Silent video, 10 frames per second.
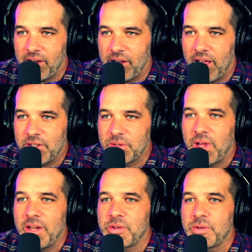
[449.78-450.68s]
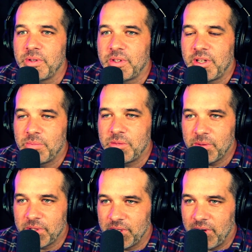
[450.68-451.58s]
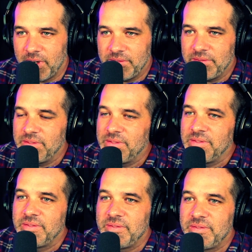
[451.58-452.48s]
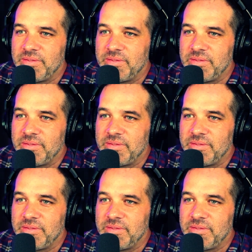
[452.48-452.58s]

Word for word: as you keep doing it, right? Yeah.